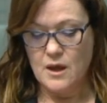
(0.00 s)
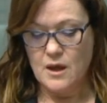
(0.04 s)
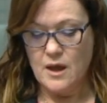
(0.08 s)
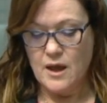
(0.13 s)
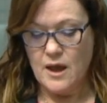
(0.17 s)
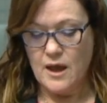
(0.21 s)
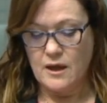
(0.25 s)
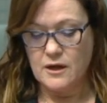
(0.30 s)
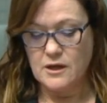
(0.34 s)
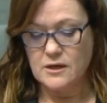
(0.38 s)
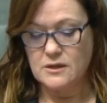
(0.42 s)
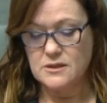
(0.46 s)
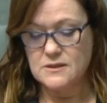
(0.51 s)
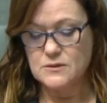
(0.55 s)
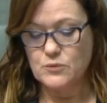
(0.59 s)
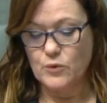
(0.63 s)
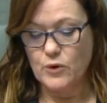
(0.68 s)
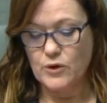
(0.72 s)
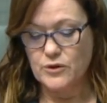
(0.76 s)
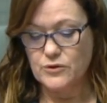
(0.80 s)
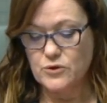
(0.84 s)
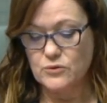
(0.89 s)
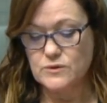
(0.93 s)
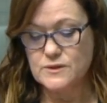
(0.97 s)
And it is
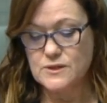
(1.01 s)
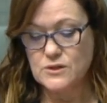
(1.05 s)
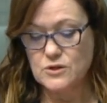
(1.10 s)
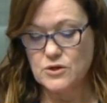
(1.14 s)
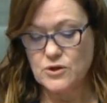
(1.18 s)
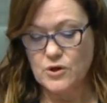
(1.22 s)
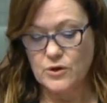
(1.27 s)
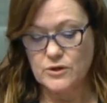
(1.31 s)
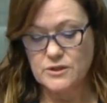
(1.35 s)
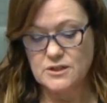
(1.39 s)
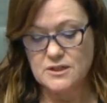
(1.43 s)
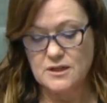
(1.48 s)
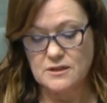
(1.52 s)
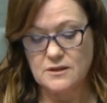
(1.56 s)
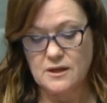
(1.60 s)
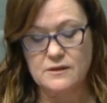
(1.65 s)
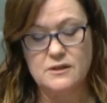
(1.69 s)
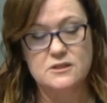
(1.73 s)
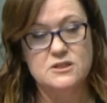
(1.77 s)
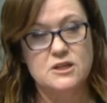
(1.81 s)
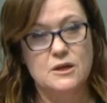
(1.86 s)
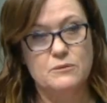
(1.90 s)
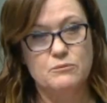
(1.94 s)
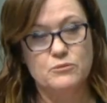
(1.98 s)
worth also noting that the
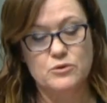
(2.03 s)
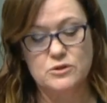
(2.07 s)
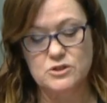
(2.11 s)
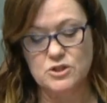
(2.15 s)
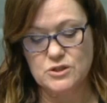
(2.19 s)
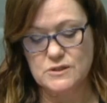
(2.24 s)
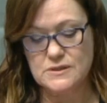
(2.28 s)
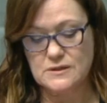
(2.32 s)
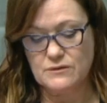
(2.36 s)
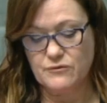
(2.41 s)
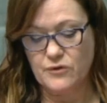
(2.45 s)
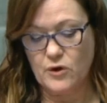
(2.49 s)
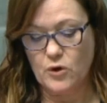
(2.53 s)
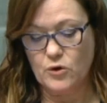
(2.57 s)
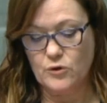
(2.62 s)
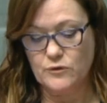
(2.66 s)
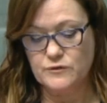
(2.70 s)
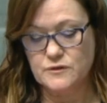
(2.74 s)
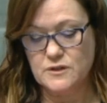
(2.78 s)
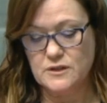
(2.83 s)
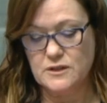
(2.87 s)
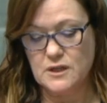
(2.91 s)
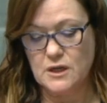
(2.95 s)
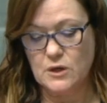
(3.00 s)
temperatures involved
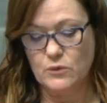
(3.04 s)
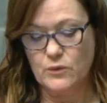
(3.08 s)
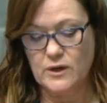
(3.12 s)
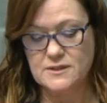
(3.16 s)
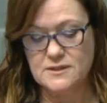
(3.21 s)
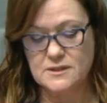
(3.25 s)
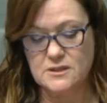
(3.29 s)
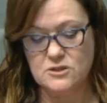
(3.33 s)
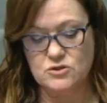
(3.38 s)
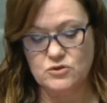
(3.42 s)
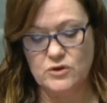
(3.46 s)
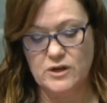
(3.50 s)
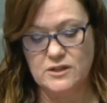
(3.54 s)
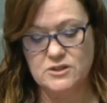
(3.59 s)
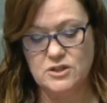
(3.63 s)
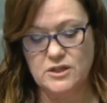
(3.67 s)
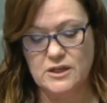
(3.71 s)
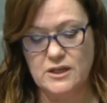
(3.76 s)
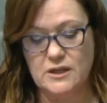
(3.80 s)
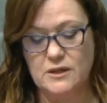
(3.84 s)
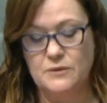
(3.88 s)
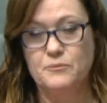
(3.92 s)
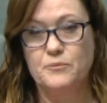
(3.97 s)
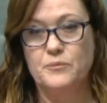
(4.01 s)
in the Awassi
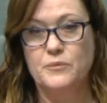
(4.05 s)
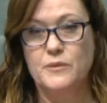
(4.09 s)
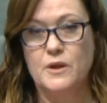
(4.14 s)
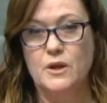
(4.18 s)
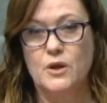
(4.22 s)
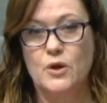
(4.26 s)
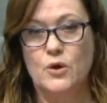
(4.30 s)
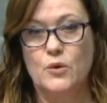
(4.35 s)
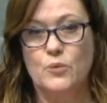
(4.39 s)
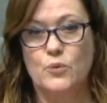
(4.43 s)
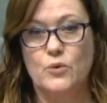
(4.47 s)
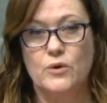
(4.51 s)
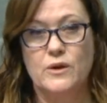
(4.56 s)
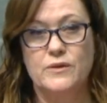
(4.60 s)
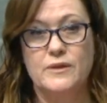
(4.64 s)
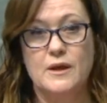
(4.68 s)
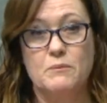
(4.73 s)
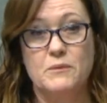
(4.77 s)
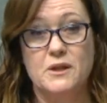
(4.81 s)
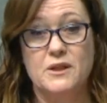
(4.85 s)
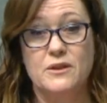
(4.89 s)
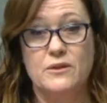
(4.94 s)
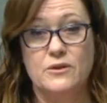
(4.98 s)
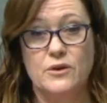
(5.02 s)
tragedy were in their
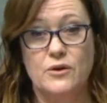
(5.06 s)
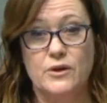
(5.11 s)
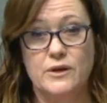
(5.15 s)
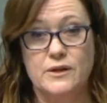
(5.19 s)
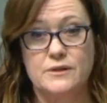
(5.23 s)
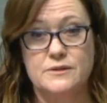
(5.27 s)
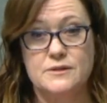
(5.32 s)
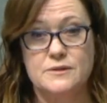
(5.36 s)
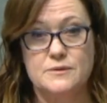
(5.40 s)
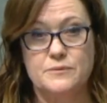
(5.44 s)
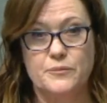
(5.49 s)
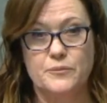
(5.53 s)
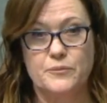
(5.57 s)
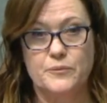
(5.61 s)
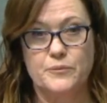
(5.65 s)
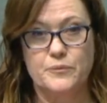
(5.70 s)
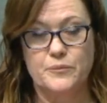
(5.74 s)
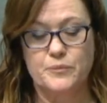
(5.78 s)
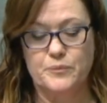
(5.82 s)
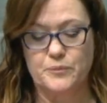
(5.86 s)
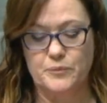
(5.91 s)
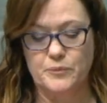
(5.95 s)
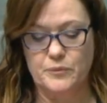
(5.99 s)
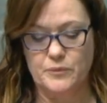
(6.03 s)
mid-30s.
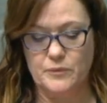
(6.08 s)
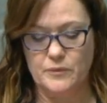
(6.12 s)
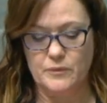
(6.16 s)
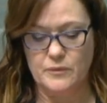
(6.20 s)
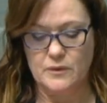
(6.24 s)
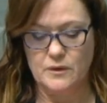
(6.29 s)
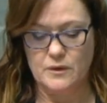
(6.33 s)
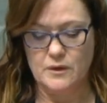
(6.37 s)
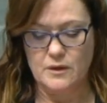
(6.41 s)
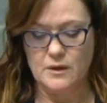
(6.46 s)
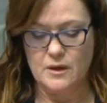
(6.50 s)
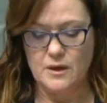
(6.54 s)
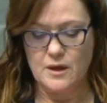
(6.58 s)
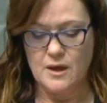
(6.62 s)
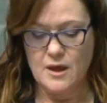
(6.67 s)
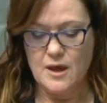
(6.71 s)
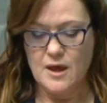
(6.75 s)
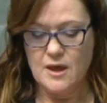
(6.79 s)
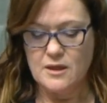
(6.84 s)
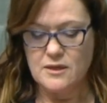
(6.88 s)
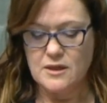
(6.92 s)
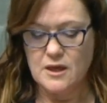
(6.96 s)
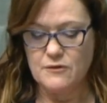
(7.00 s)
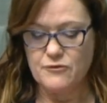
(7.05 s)

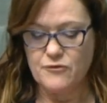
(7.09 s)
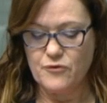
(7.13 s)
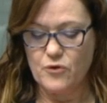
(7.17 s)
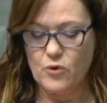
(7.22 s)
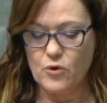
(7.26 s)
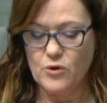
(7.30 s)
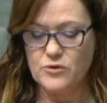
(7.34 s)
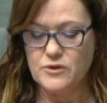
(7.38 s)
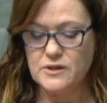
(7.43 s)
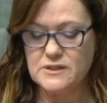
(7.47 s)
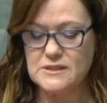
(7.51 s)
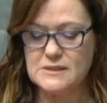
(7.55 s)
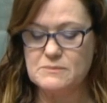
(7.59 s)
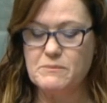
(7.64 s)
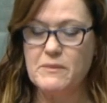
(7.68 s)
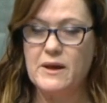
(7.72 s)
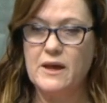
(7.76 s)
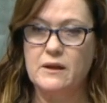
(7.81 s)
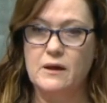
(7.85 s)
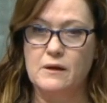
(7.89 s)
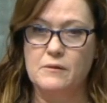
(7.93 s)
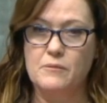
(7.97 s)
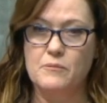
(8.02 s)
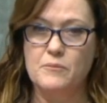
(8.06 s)
Therefore, on this
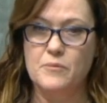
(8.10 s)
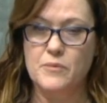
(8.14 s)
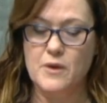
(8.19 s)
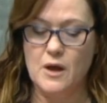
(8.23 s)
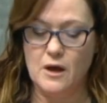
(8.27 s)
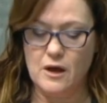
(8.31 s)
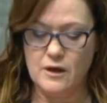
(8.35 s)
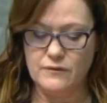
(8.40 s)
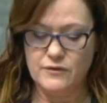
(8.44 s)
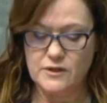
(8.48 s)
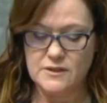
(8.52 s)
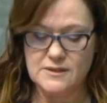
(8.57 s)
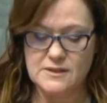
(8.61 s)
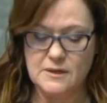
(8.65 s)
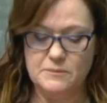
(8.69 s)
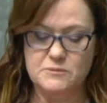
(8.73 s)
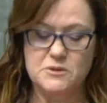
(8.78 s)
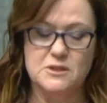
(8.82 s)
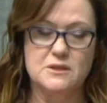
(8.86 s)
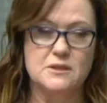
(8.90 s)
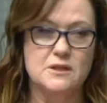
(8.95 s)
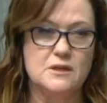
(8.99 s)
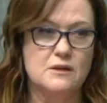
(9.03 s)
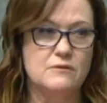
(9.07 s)
matter, I've
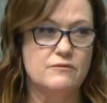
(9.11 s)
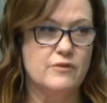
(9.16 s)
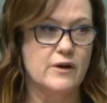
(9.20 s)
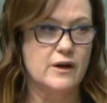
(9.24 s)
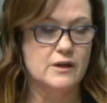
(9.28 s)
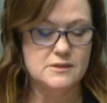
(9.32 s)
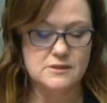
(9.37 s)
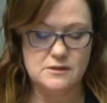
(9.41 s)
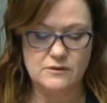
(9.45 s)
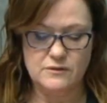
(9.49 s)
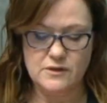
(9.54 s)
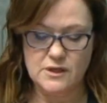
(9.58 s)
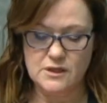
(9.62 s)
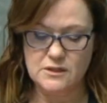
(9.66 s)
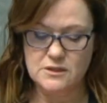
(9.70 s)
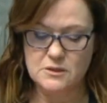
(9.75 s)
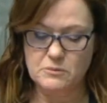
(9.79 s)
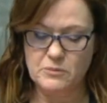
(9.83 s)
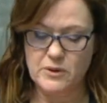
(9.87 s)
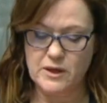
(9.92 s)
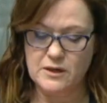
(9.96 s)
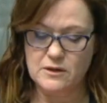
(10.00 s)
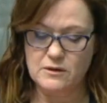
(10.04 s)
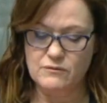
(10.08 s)
accepted the advice of the
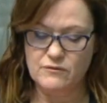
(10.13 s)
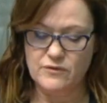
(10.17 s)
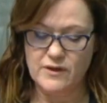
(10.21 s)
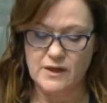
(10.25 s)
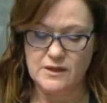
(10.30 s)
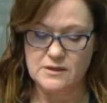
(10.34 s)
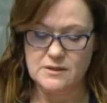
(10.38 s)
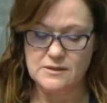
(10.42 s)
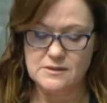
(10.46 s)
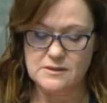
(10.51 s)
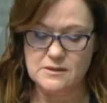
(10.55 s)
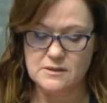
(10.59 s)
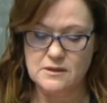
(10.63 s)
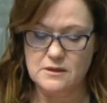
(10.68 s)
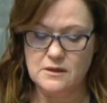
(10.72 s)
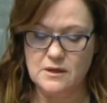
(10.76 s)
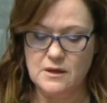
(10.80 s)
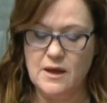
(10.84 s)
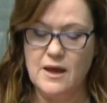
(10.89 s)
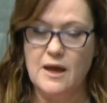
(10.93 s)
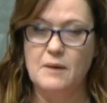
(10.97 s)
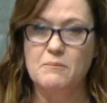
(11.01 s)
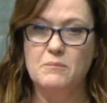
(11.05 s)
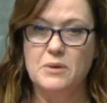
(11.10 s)
independent vets
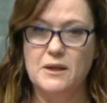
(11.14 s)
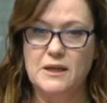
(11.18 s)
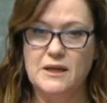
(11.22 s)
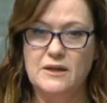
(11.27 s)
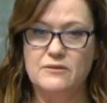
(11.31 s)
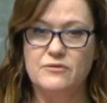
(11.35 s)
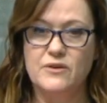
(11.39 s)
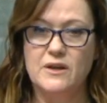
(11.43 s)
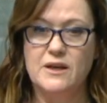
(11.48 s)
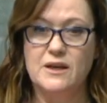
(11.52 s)
and believe